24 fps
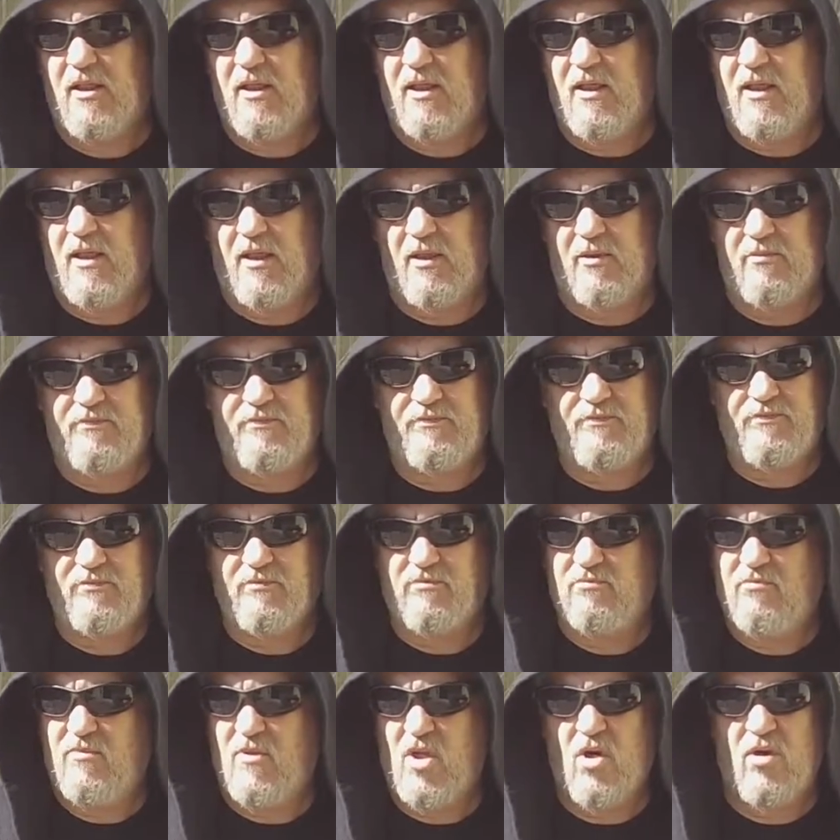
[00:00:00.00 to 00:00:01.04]
Um,
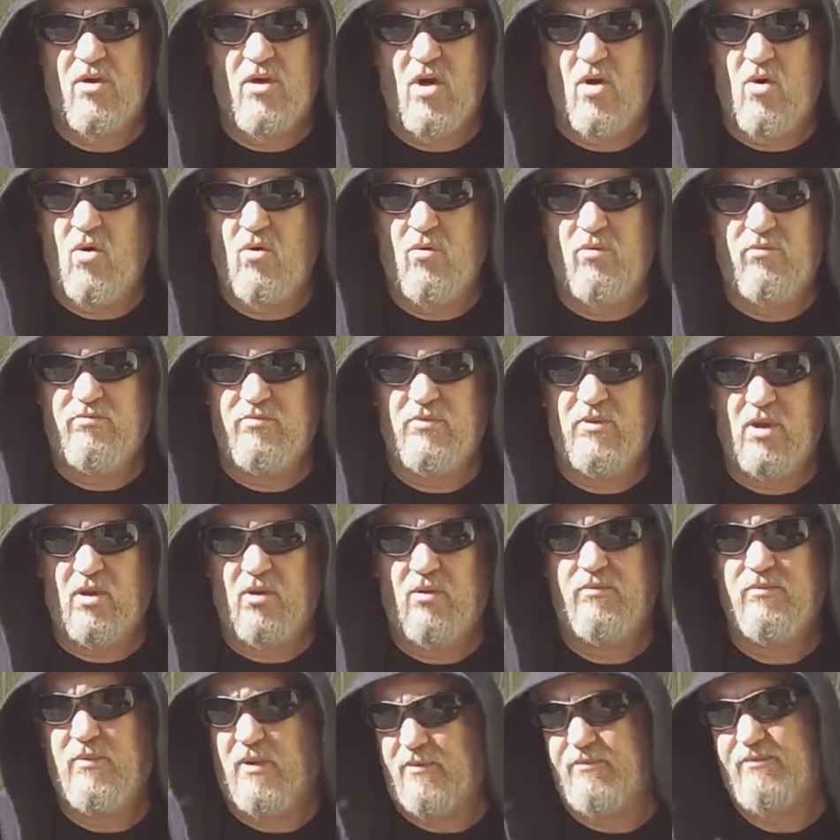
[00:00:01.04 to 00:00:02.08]
no, no,
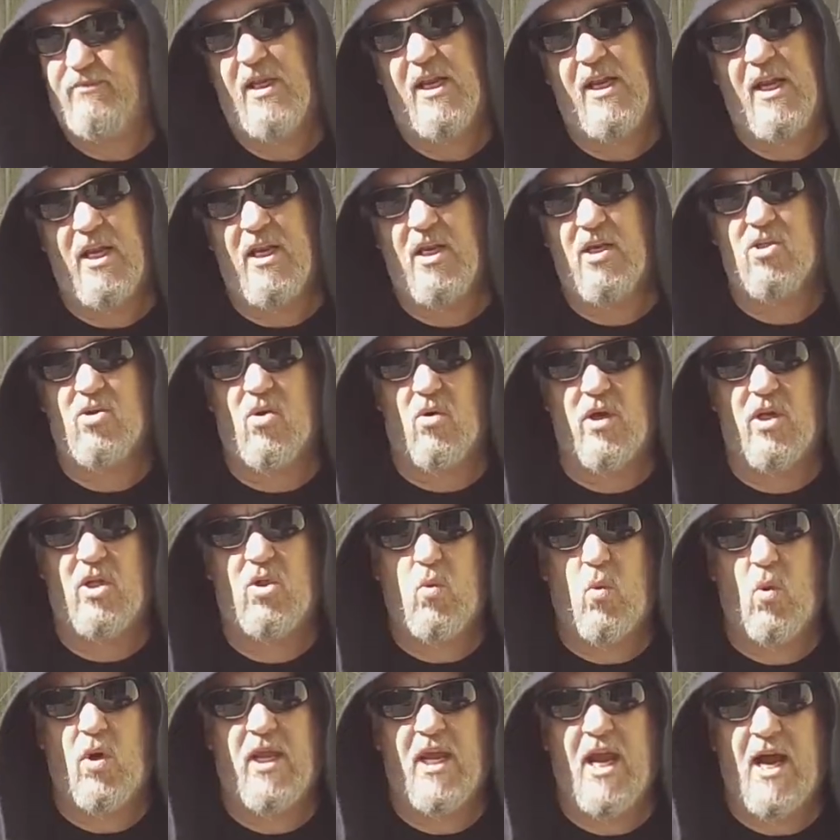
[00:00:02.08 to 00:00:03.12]
no. And it is only
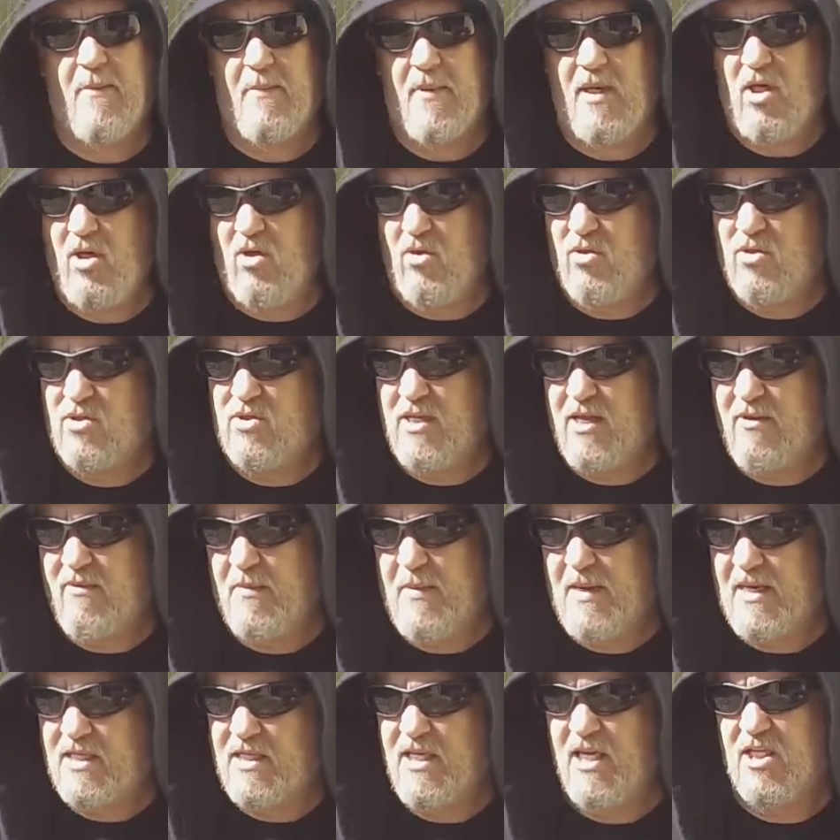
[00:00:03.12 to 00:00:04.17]
20 IBUs, so that would
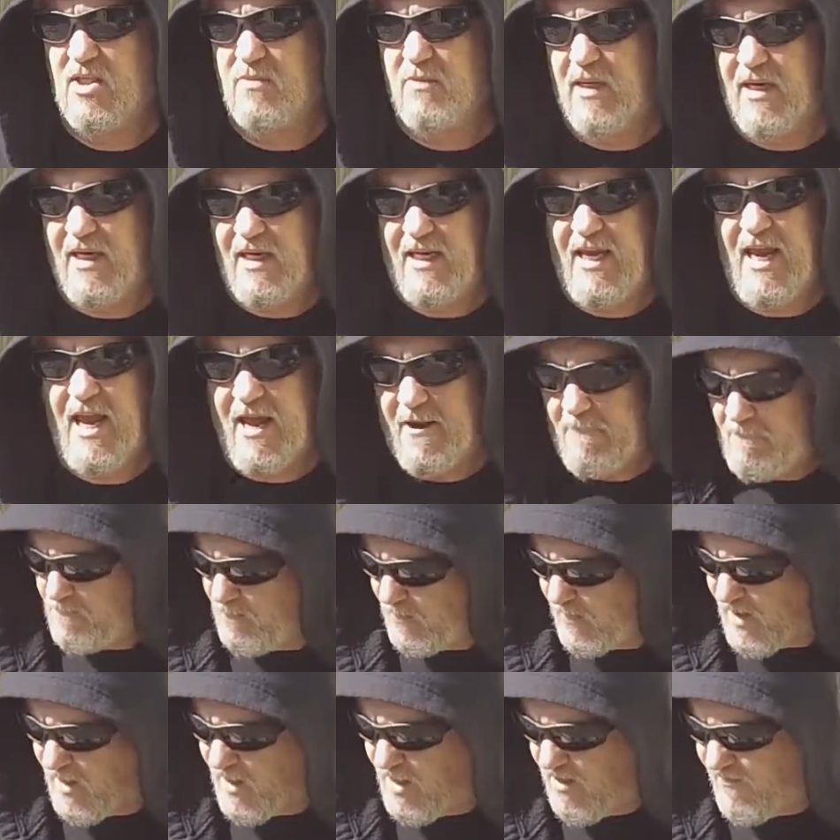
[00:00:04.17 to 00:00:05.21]
make sense. But again,
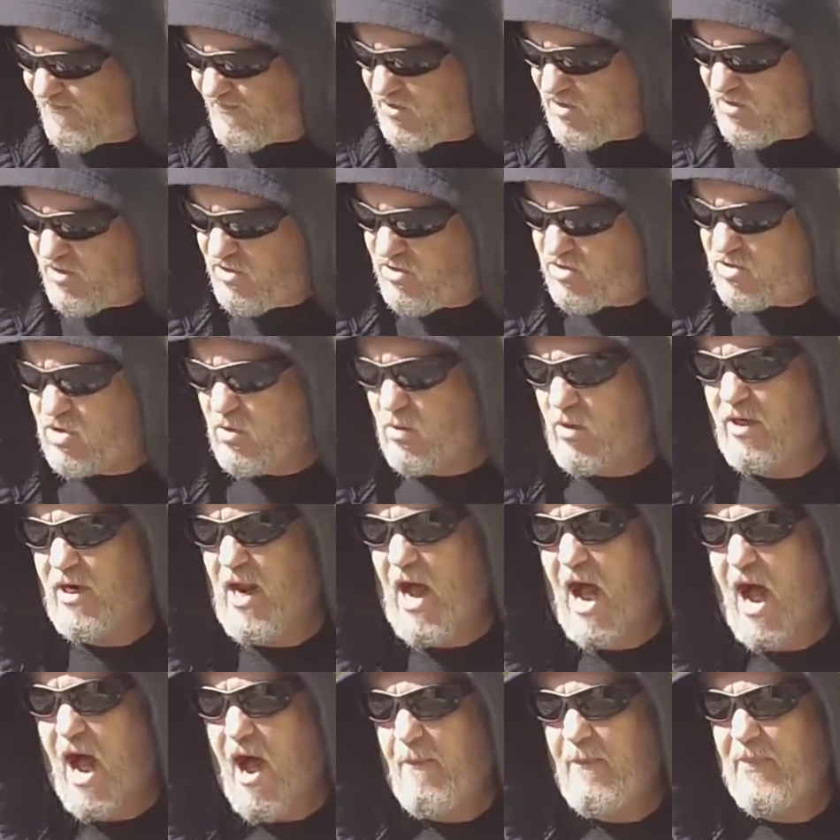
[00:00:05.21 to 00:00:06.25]
if you're going to use the word
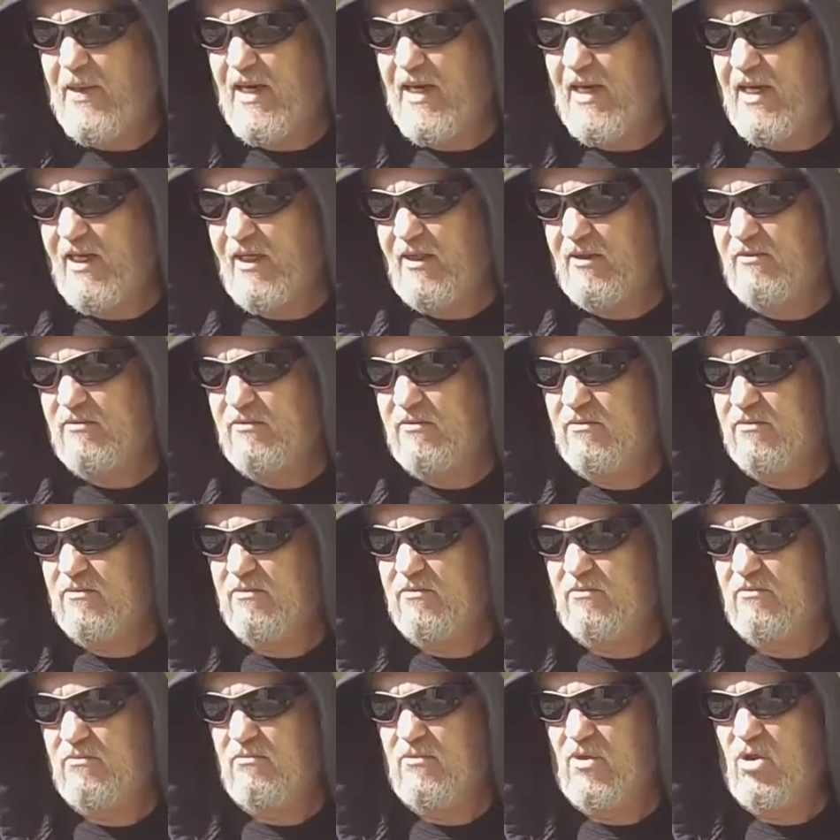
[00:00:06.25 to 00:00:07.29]
hoppy in it,
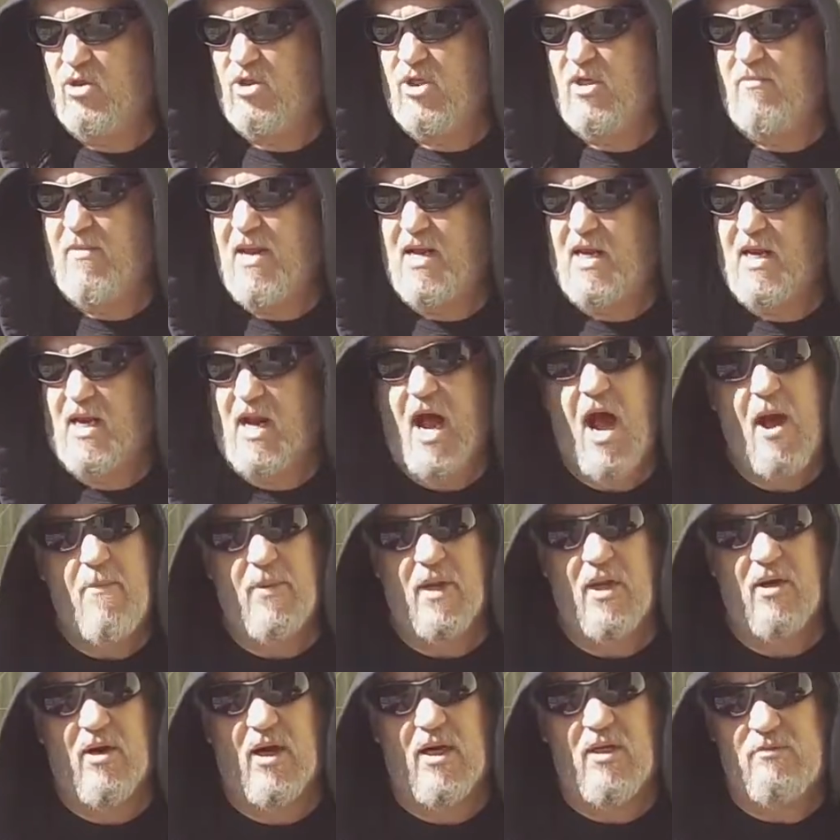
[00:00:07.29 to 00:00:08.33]
you should make it
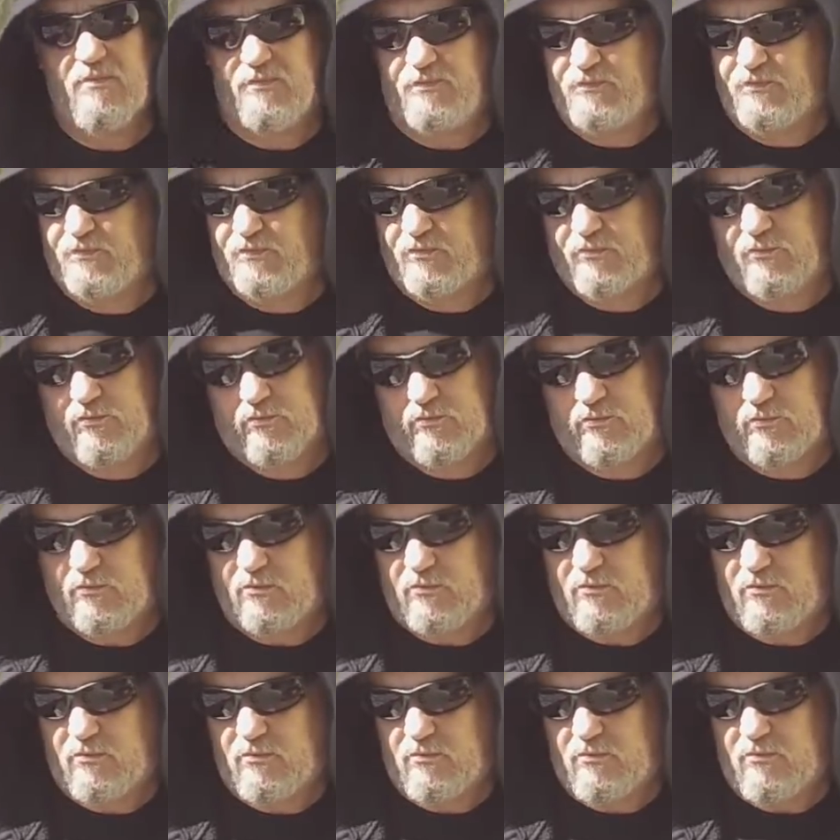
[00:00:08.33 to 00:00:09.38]
hoppy, right?
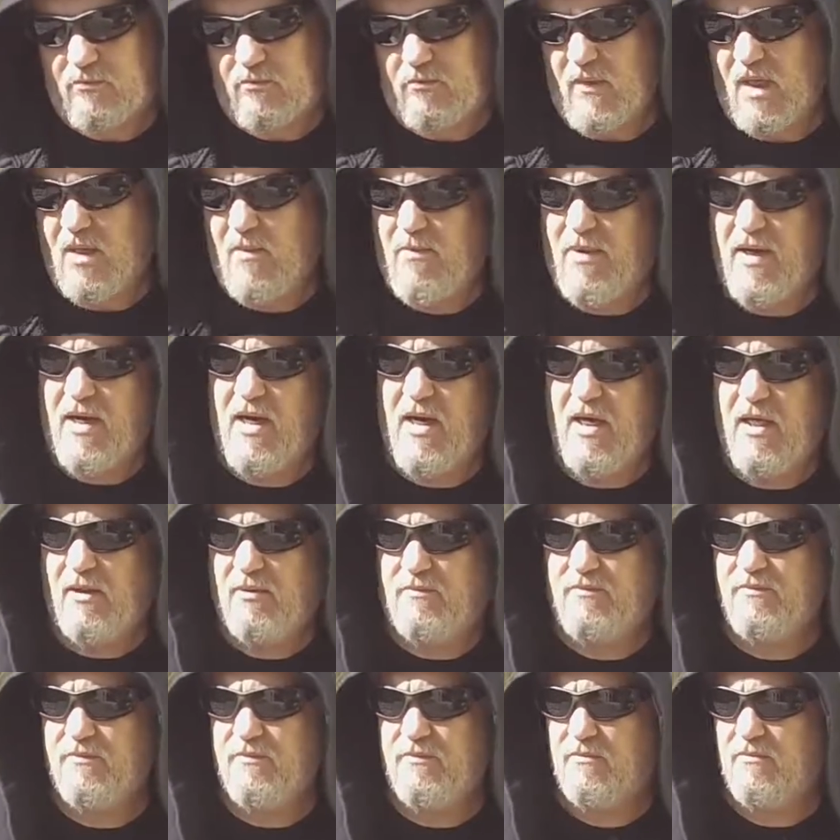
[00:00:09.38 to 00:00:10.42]
But uh,
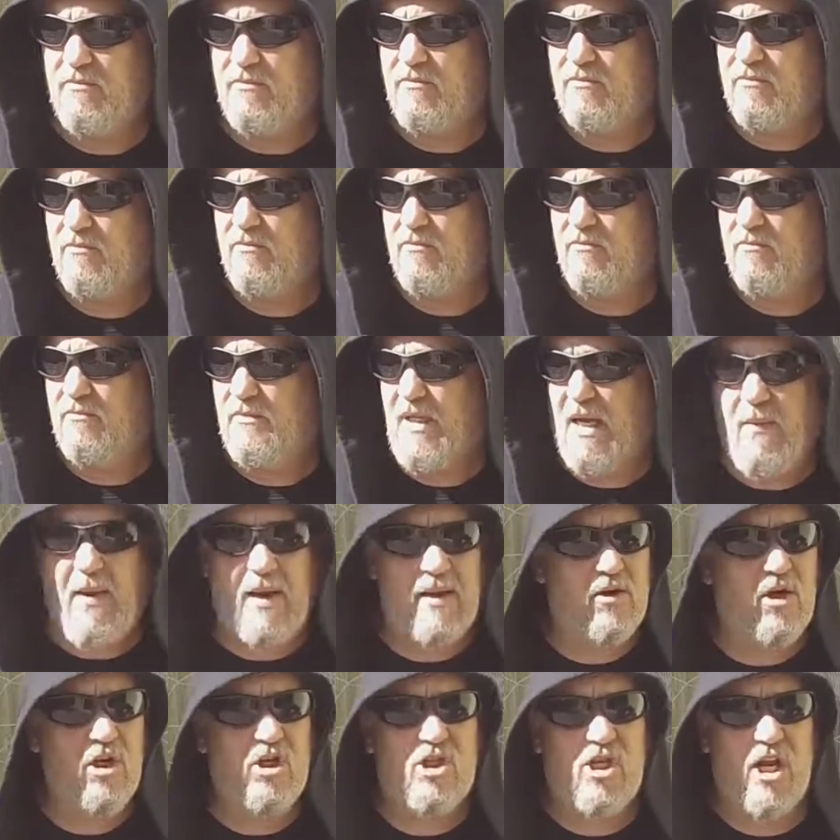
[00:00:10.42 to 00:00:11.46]

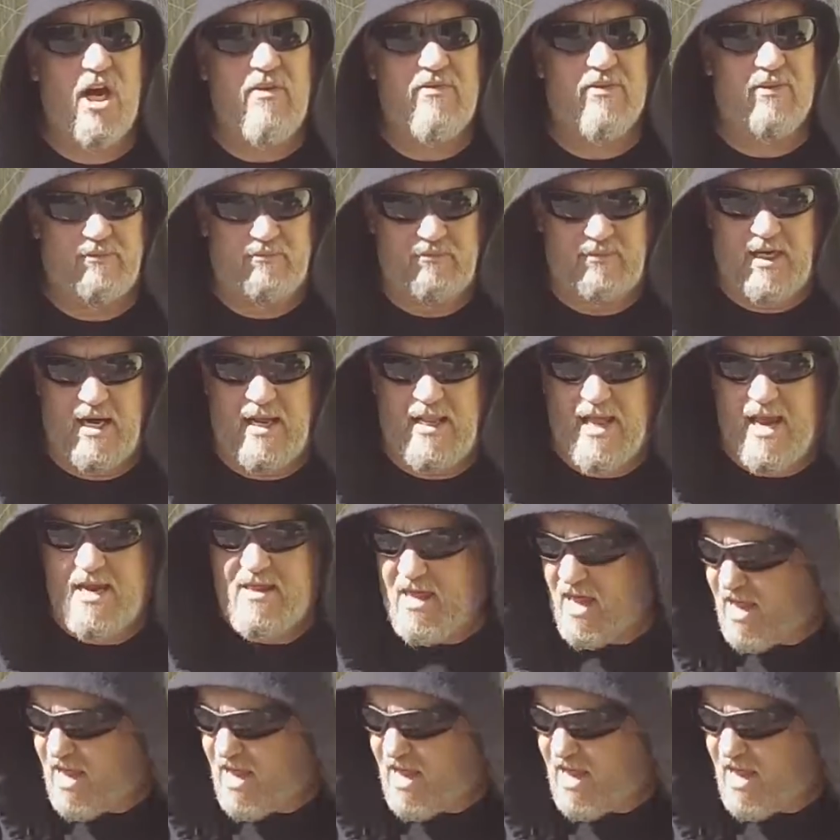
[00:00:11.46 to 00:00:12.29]
anyway, good stuff. I like